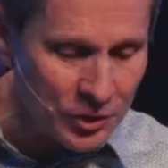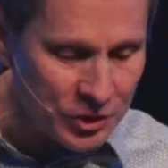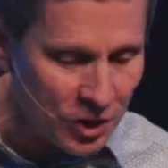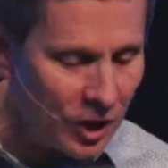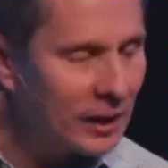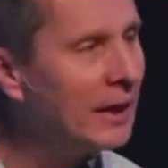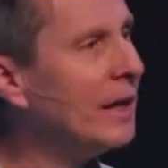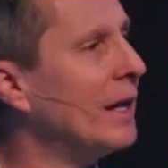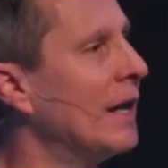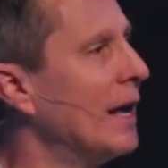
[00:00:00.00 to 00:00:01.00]
song,
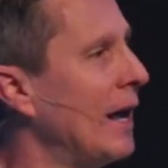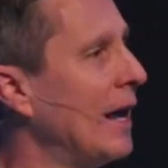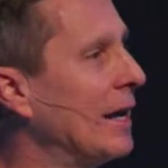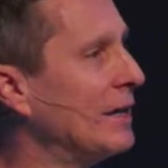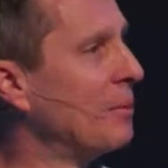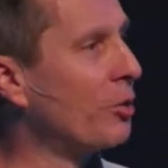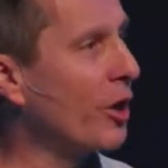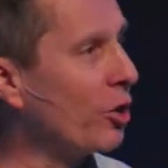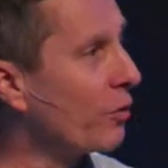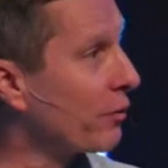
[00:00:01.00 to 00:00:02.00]
and uh, brought
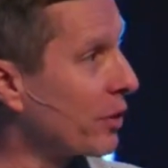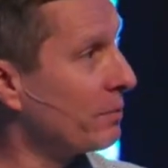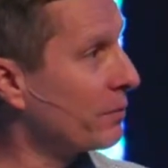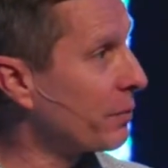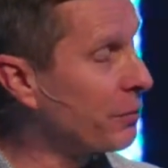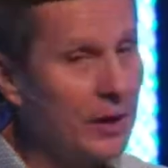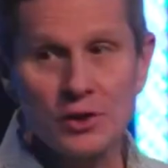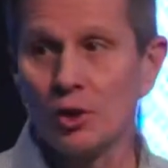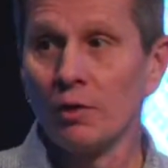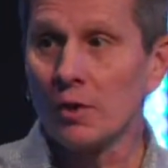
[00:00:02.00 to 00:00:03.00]
it over from, from
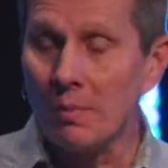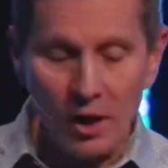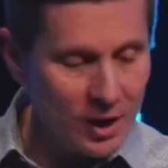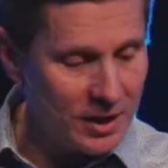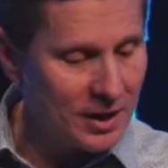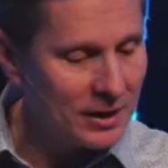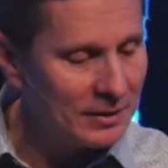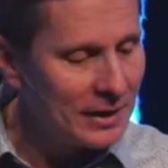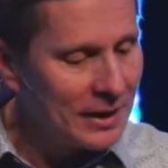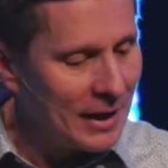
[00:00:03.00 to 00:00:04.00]
France over to America.
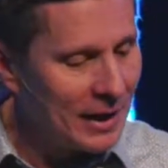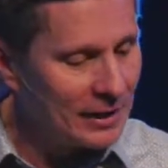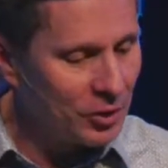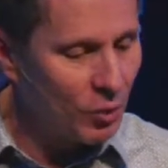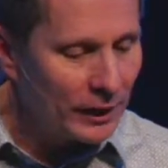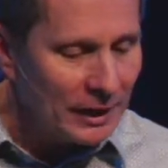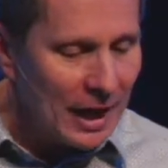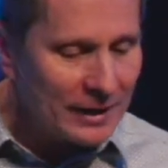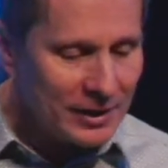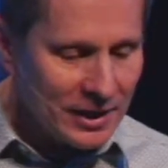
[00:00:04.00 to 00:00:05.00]
And the one
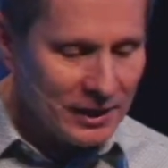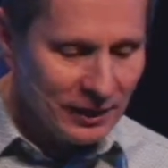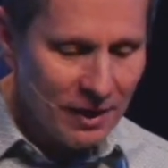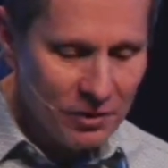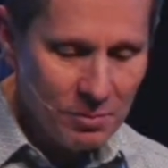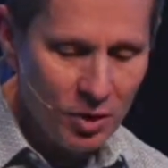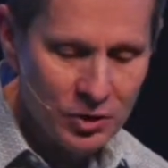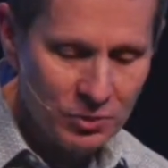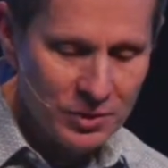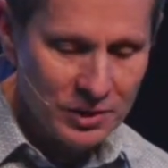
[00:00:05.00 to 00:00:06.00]
line that he loved the
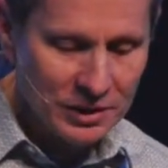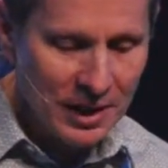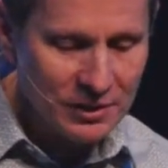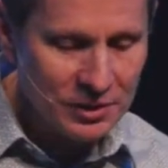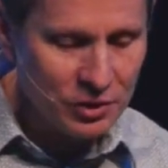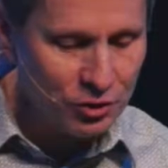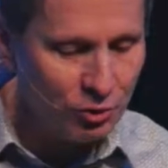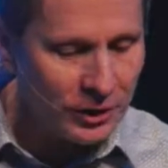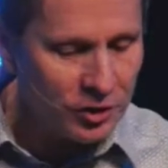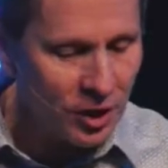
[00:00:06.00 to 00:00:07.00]
most was this line that says,
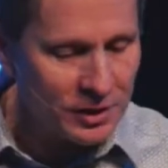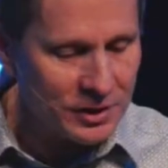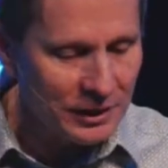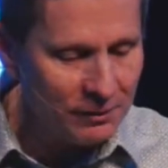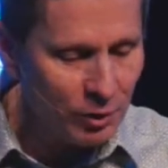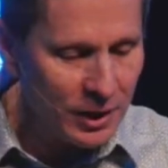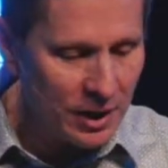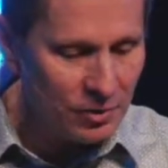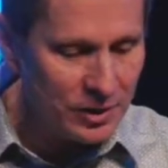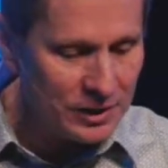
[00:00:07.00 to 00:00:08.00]
Truly taught us to love one
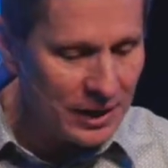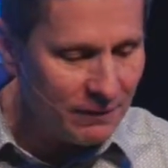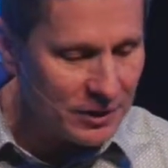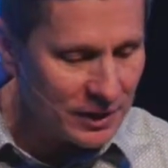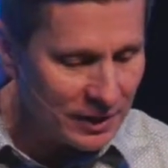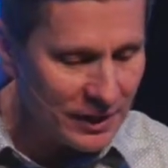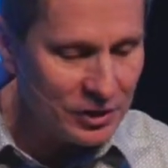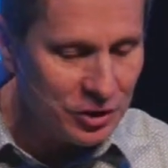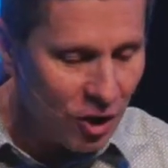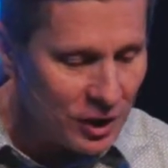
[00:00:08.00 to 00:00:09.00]
another. His, love is,
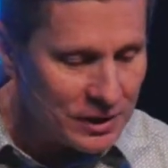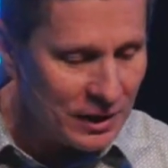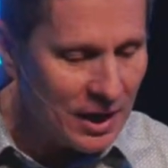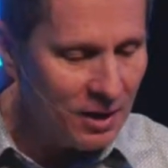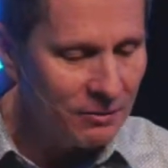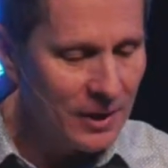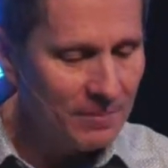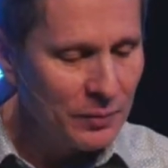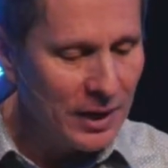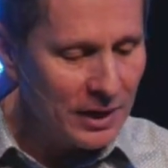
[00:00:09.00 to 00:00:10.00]
his law is love, and